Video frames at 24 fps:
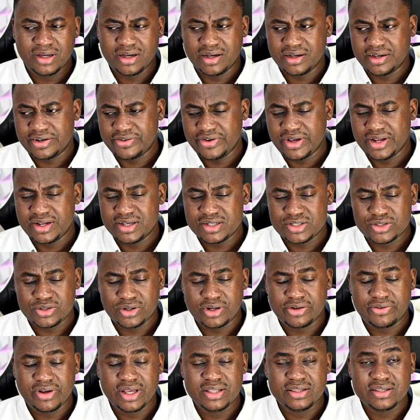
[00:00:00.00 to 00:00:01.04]
creators to
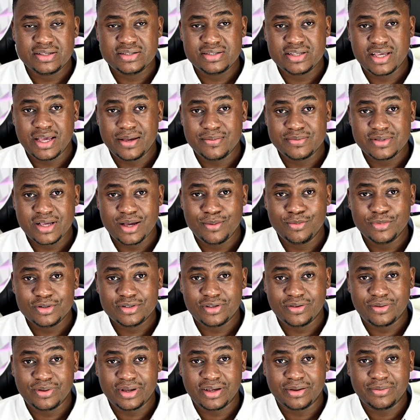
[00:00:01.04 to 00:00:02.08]
create these games, and most
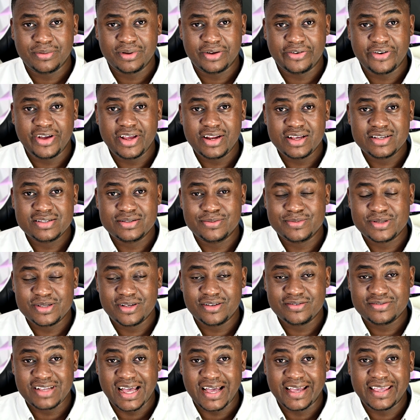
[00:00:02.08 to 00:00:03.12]
of the creators
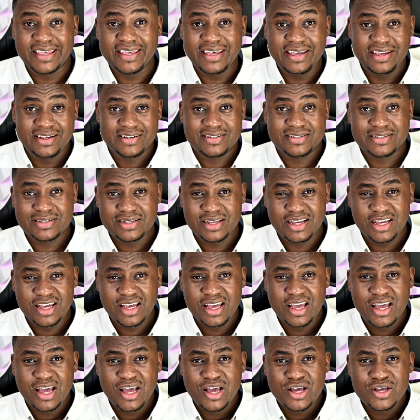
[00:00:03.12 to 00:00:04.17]
themselves are kids.
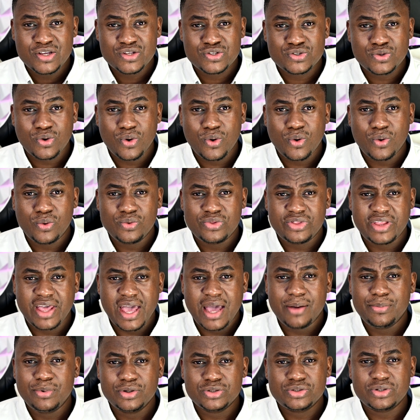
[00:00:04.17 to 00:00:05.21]
So they're
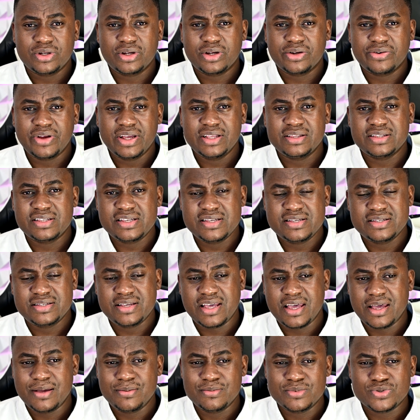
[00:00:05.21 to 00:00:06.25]
able to create these
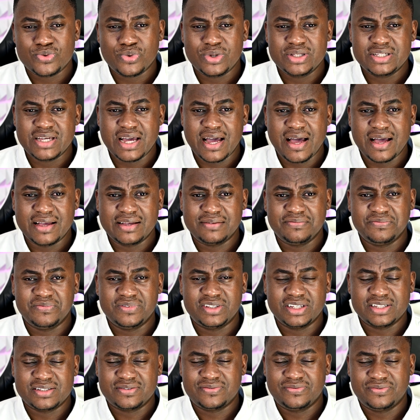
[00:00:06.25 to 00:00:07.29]
games, which are
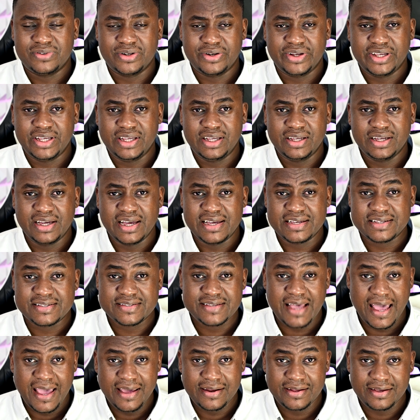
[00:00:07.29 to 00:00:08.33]
just very
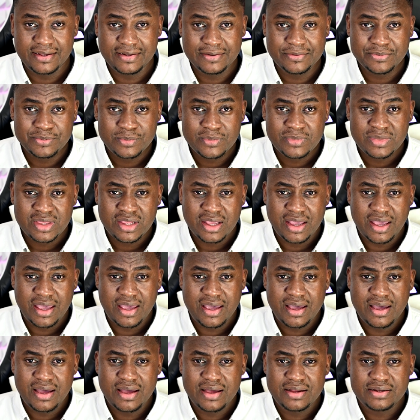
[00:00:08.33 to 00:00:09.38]
exciting,
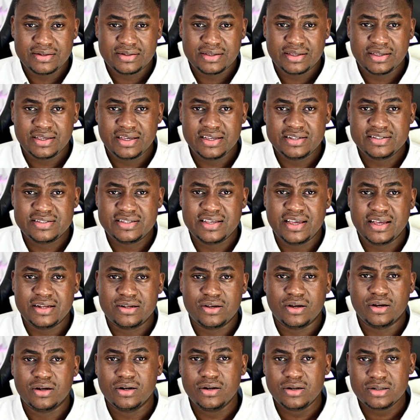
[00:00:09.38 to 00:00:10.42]
and kids get
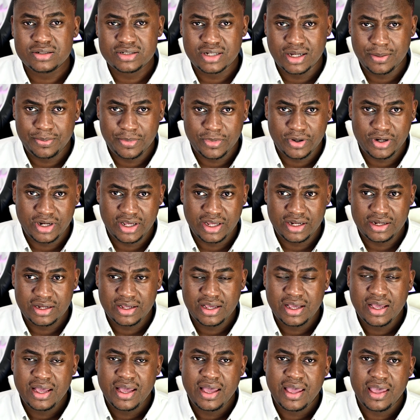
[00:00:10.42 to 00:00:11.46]
hooked up on it.
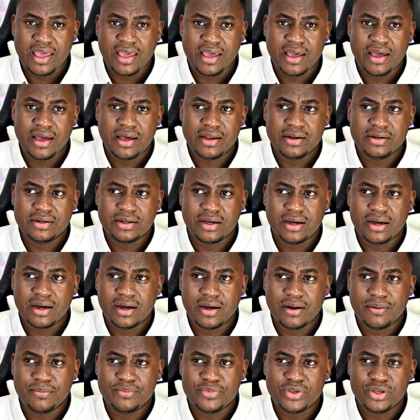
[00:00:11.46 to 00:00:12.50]
And
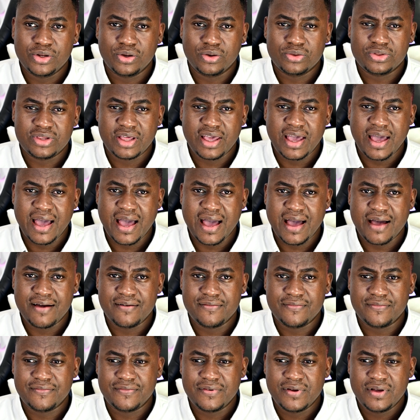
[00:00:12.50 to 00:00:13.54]
they have